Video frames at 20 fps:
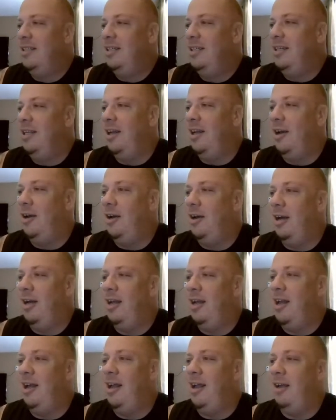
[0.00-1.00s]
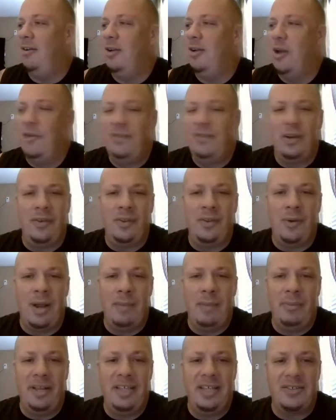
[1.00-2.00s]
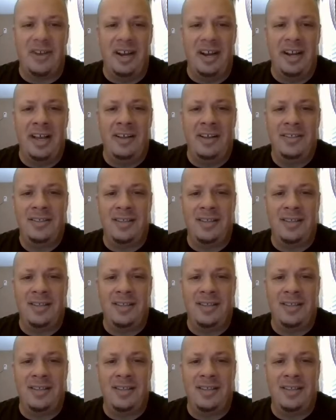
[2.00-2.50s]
I don't know if you're in the right place right now.